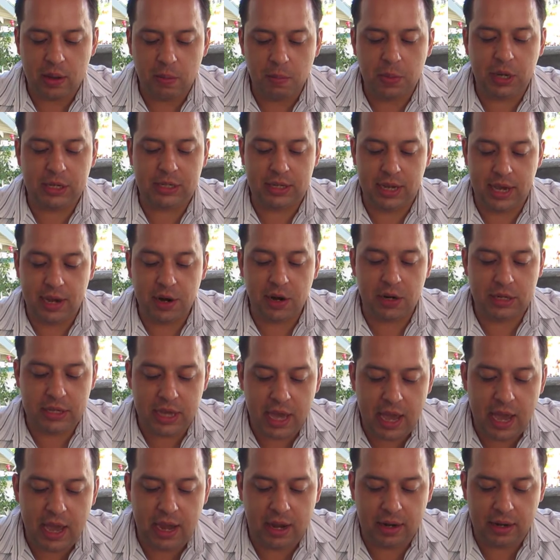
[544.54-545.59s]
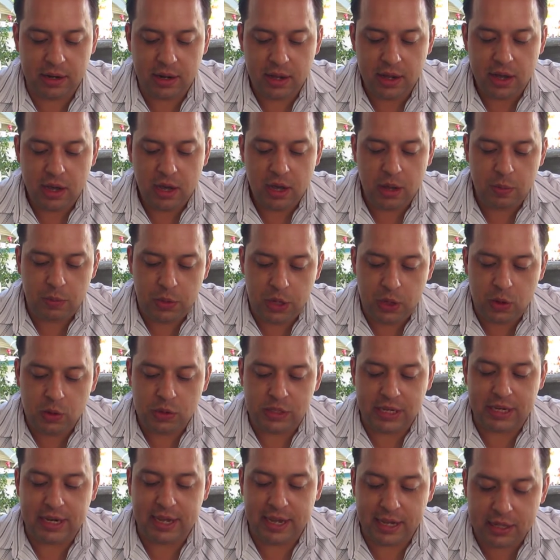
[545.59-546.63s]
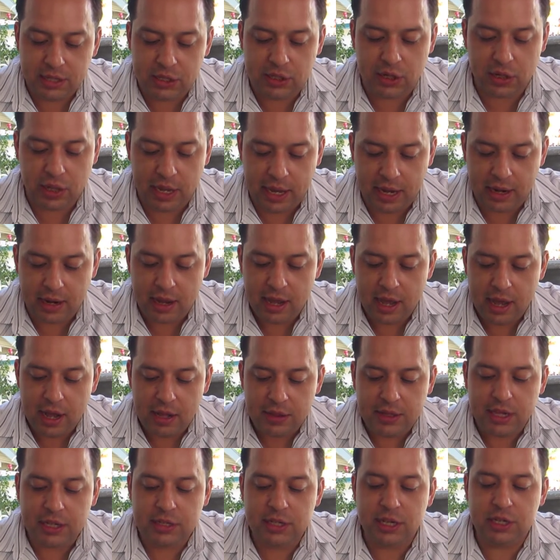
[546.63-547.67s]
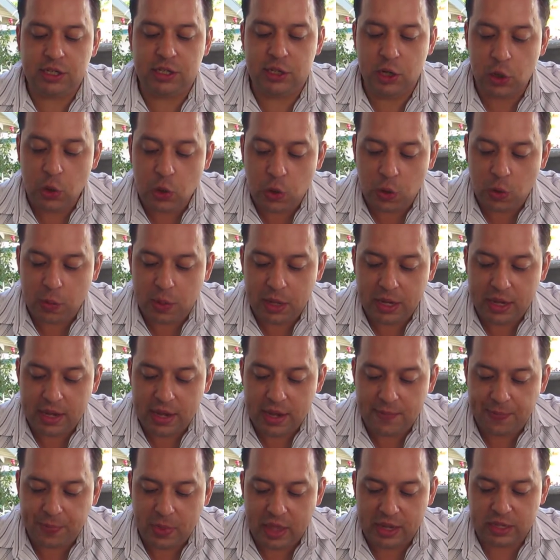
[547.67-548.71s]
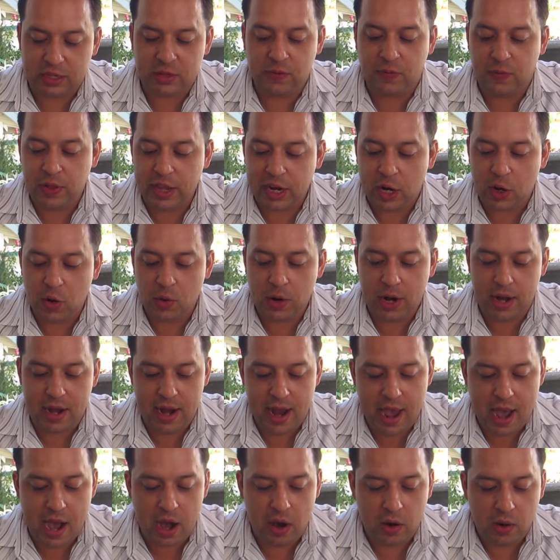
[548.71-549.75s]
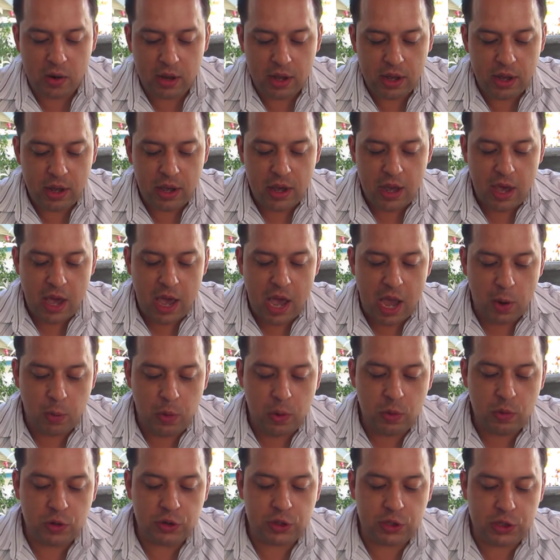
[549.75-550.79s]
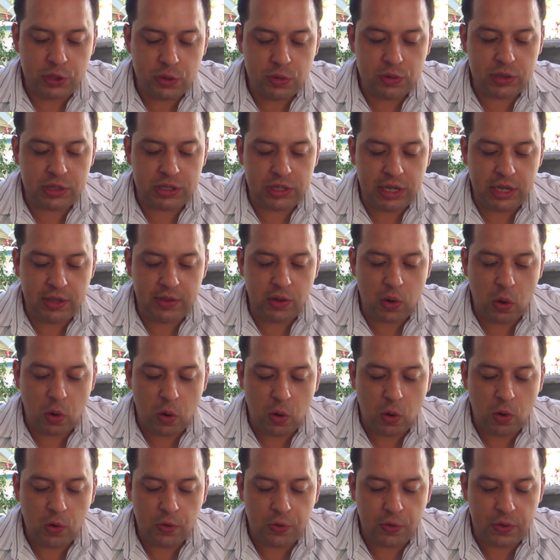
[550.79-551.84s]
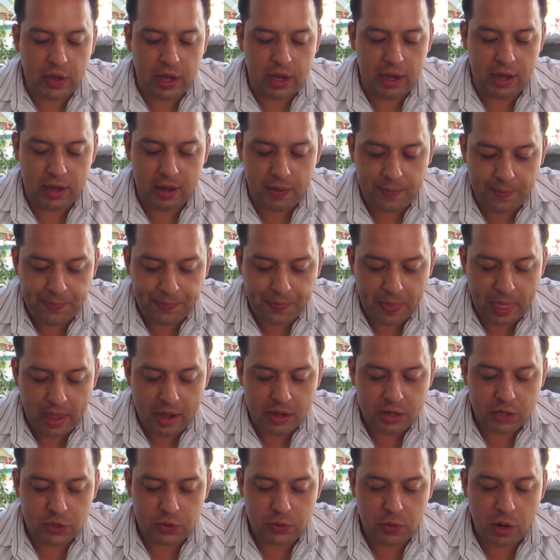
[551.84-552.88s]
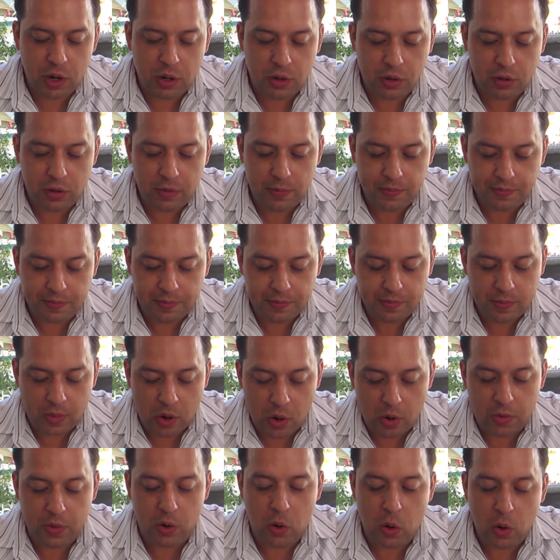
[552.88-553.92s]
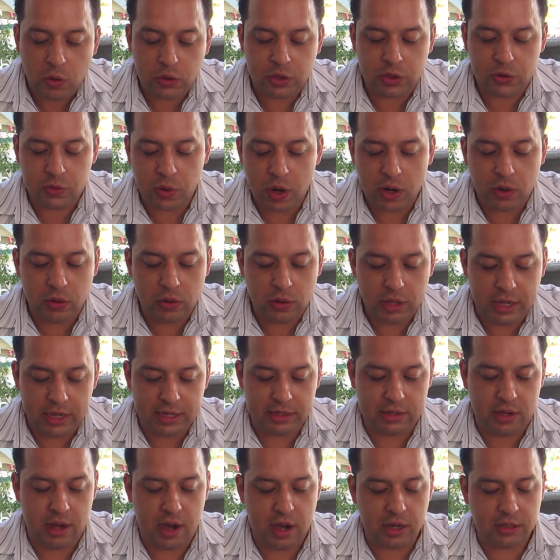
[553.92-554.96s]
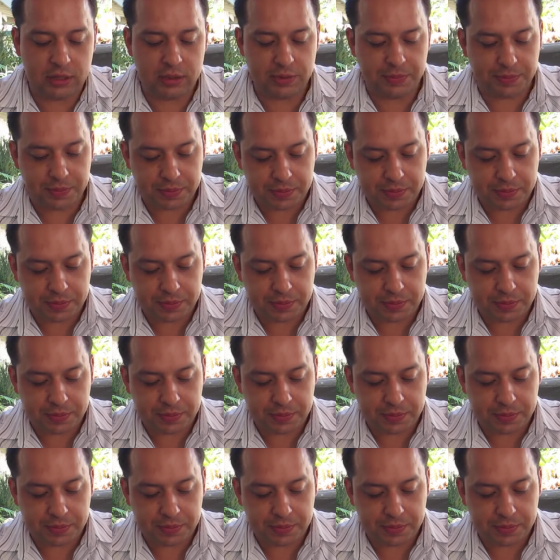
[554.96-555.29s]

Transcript: but to entertain, amuse, and insulate, then the tube is flickering now, and we will soon see the whole struggle is lost.